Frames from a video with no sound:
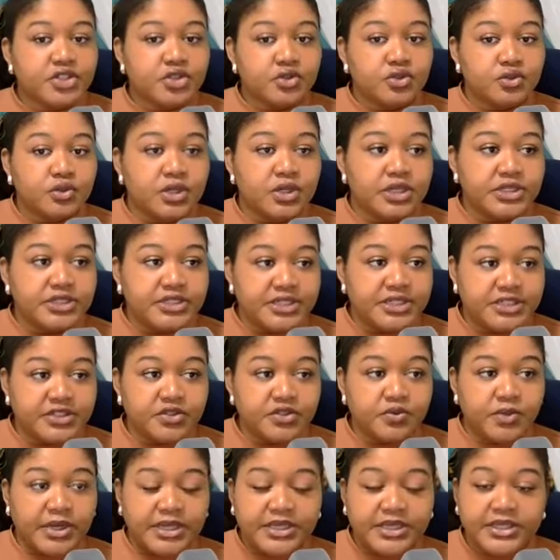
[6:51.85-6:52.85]
to a
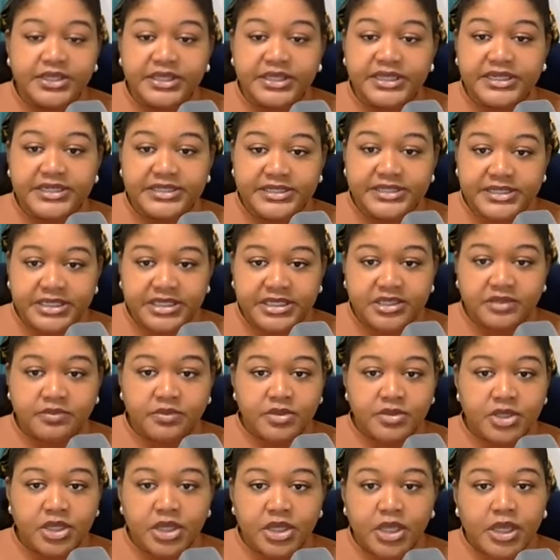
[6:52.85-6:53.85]
dysregulated
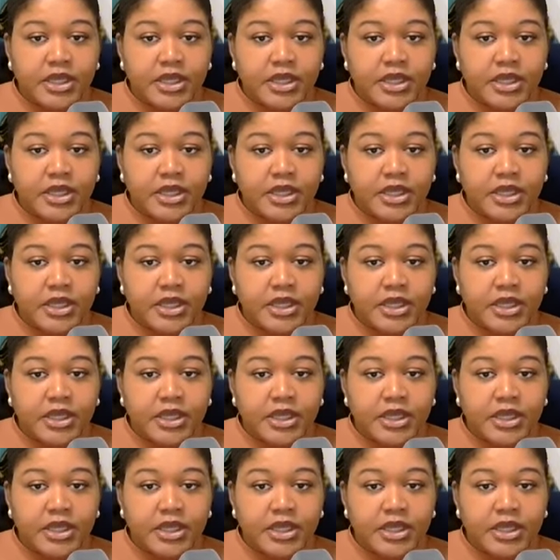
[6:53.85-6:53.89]
team